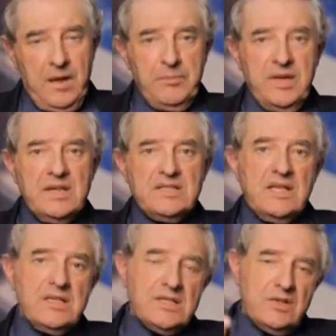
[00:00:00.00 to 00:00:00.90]
because
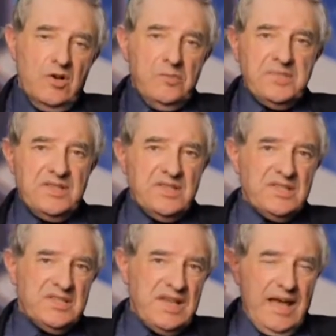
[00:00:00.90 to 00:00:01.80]
it stops the
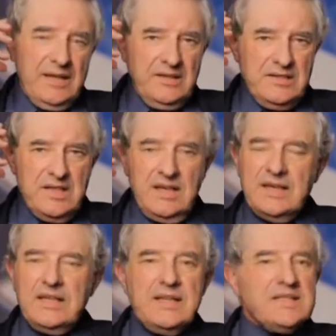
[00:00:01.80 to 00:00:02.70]
sand
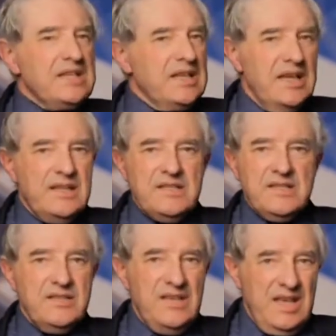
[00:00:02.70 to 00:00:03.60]
getting
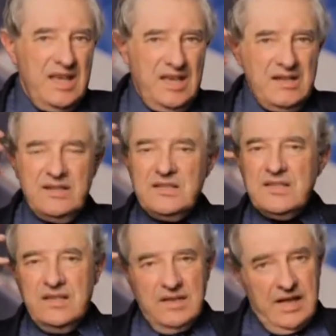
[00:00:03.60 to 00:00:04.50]
into the ears
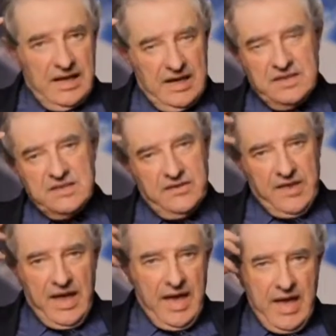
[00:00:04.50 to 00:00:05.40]
and into
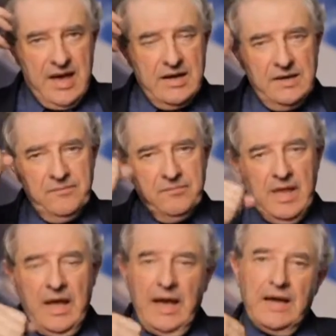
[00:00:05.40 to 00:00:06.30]
the hair
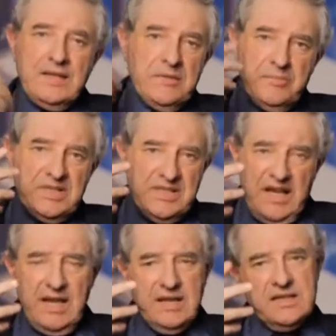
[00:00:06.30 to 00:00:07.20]
and it
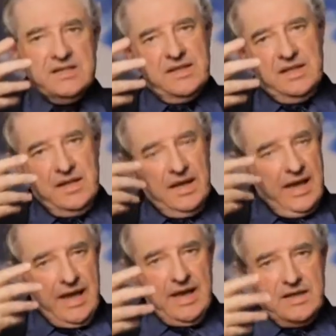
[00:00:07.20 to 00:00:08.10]
protects the
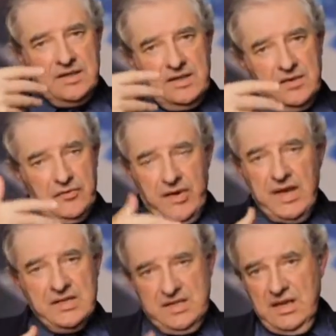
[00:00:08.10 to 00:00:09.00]
head and the
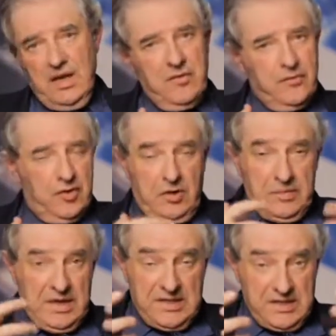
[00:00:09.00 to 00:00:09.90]
face
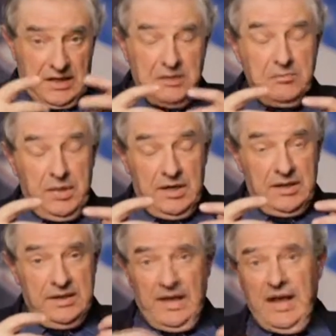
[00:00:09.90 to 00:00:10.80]
from
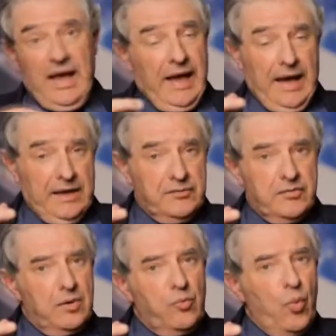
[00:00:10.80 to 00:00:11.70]
sunburn and
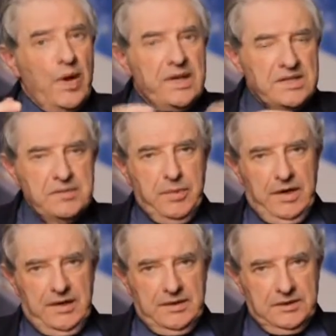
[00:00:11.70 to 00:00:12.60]
from
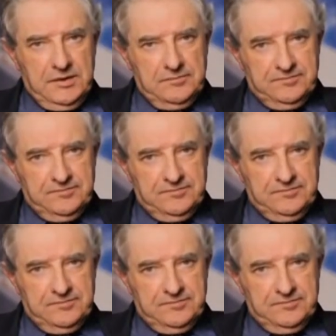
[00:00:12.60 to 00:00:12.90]
windburn.